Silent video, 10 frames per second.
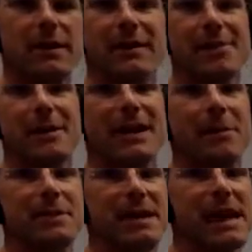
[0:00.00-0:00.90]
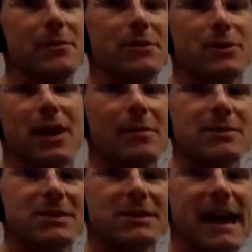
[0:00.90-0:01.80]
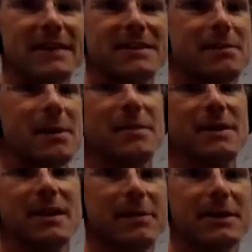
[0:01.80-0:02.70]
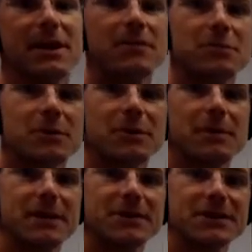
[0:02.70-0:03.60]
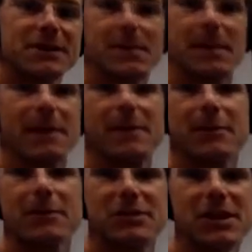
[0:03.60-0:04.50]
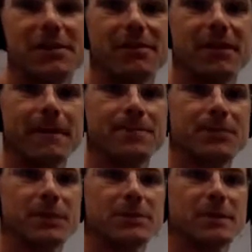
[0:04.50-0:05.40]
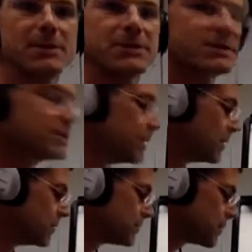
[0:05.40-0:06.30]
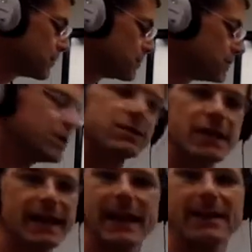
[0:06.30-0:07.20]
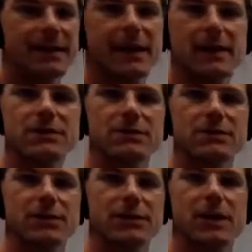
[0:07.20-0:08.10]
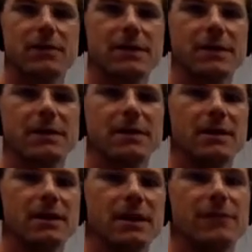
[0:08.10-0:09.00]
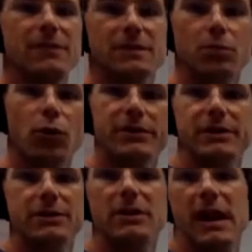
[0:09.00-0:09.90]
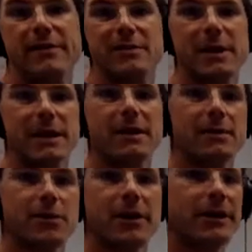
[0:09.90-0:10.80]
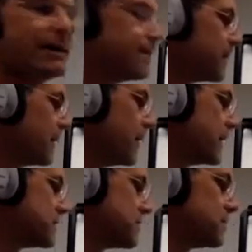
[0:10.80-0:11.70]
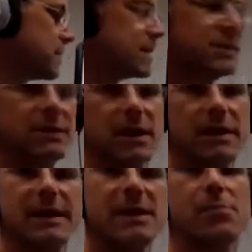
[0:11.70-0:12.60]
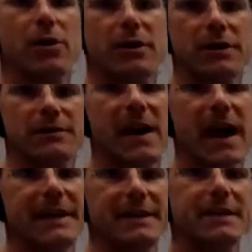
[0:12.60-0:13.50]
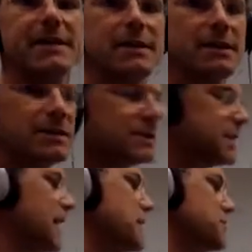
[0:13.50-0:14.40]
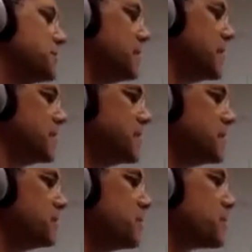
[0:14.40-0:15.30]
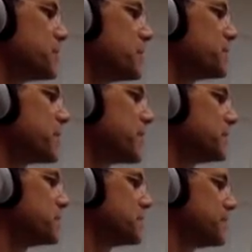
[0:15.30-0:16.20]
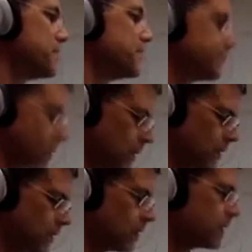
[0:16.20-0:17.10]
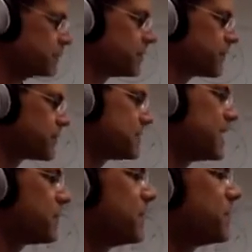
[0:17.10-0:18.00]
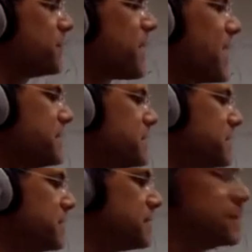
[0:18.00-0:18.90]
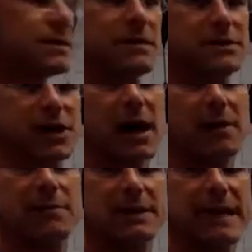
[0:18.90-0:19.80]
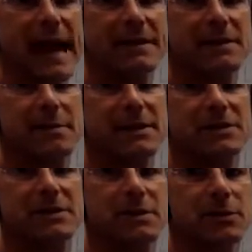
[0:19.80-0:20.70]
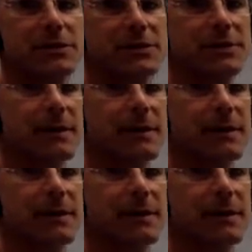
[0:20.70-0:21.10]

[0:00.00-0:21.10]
They might not be able to accomplish the task. They might not be comfortable with the metrics, and they might not be able to achieve those metrics. So just like anything else with your company, if it's important to you, you have to make it a priority. And that's a key part of this find stage in your sales hiring system. Right, so first, now we've defined the job, the task, the metrics, and the person.